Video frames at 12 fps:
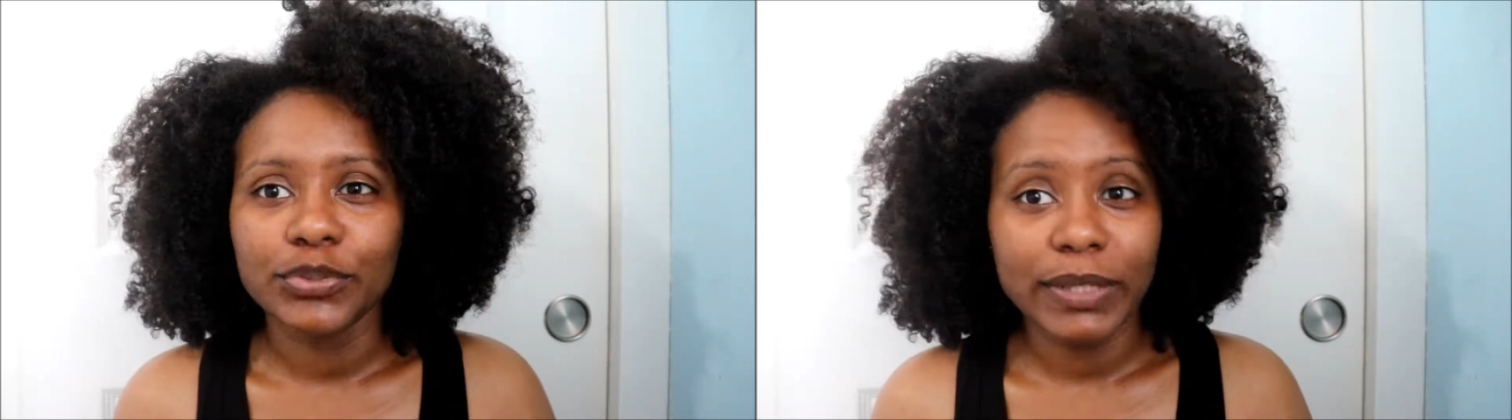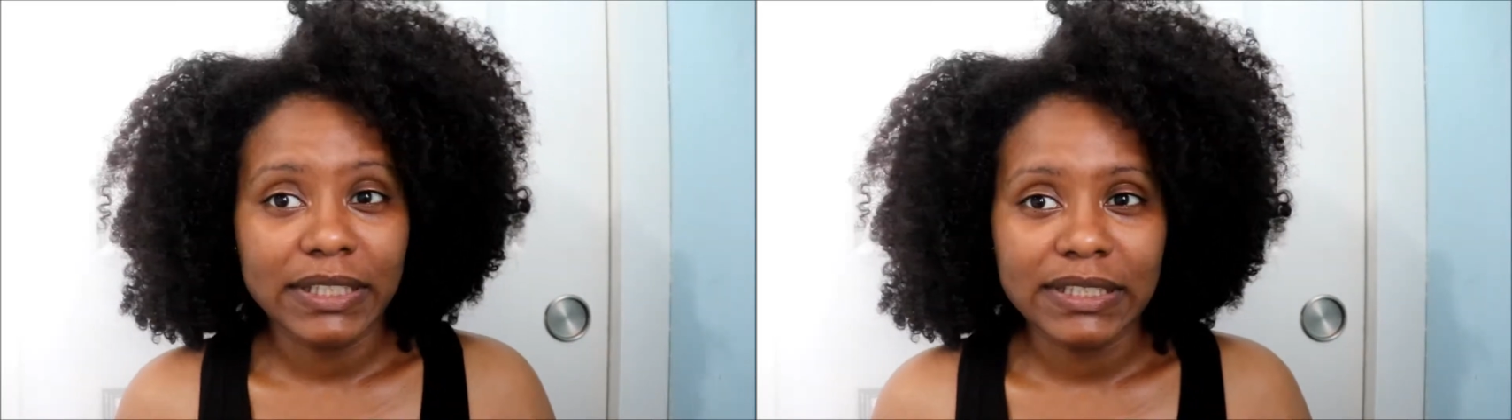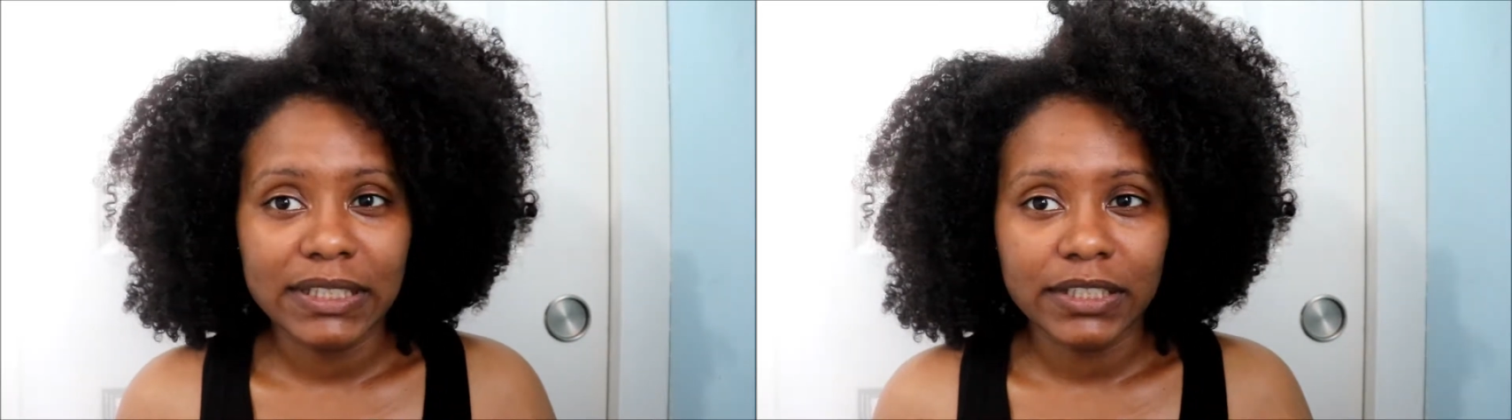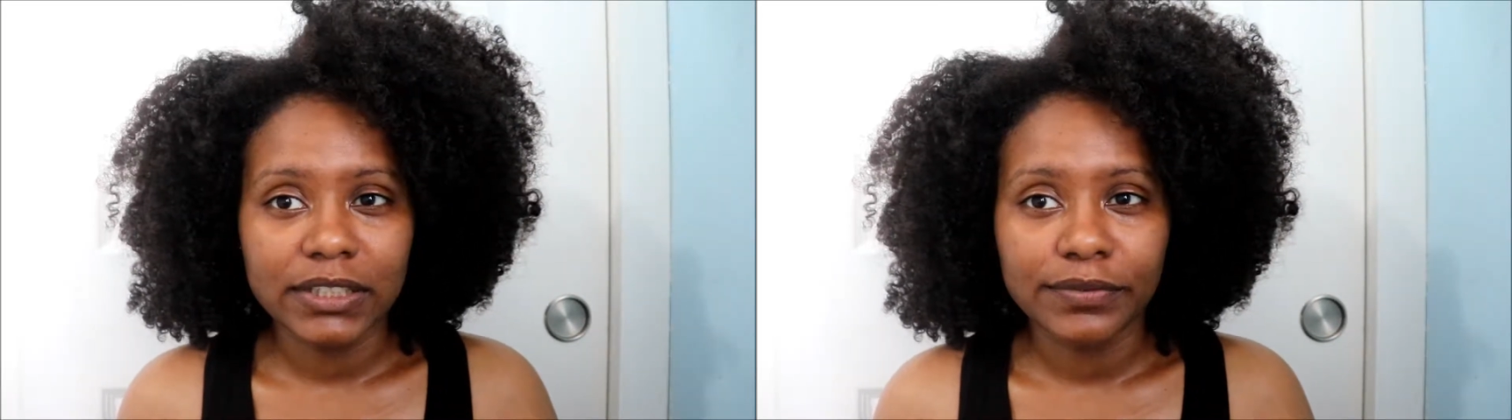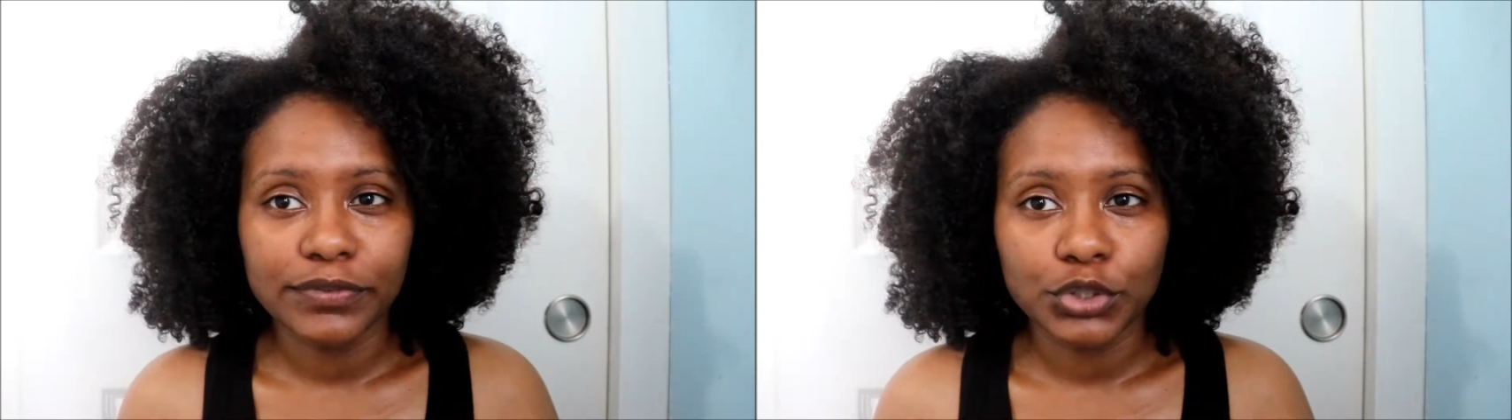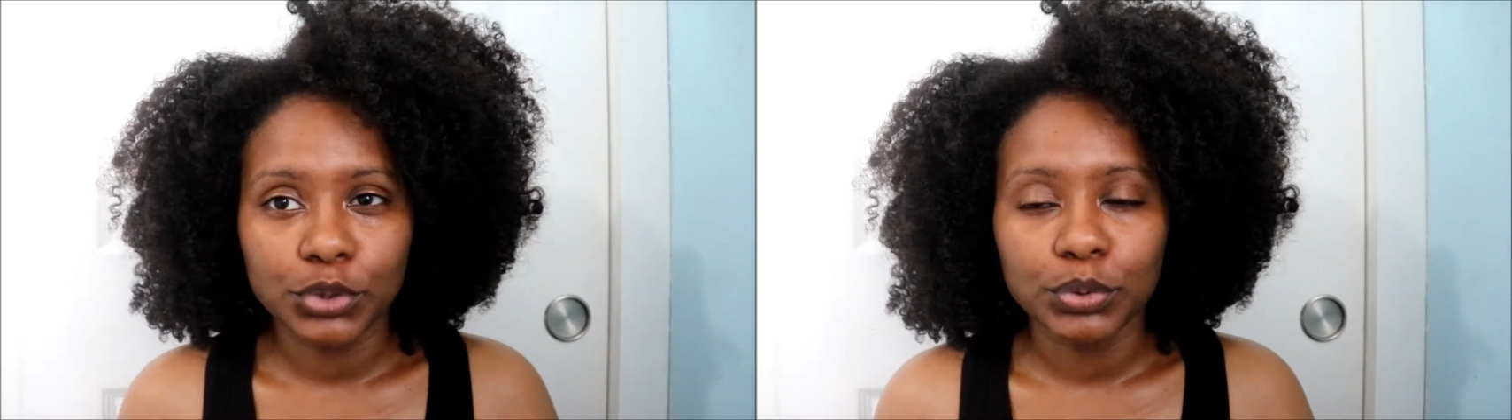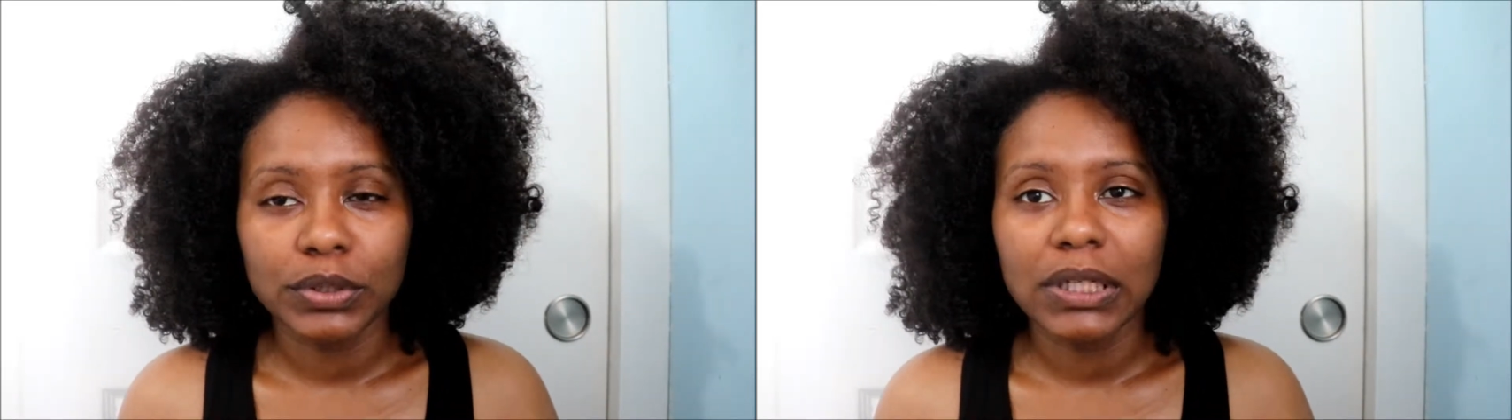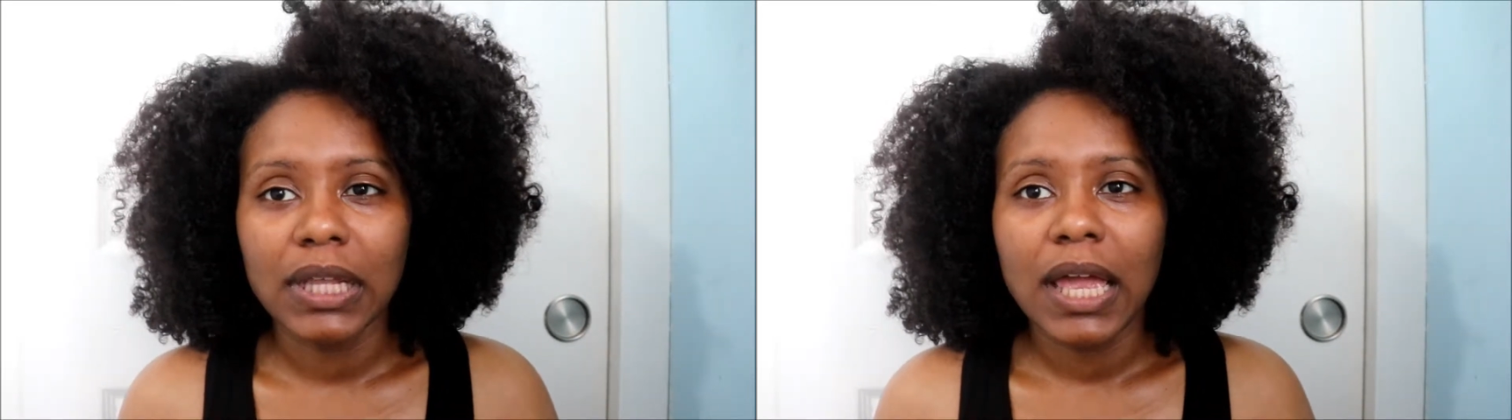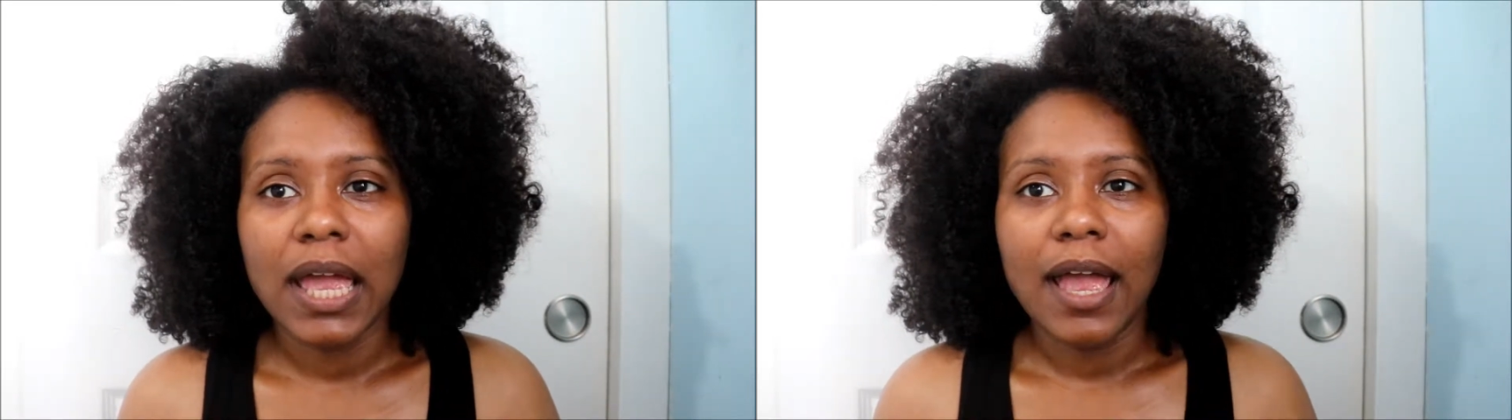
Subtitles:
20th of June,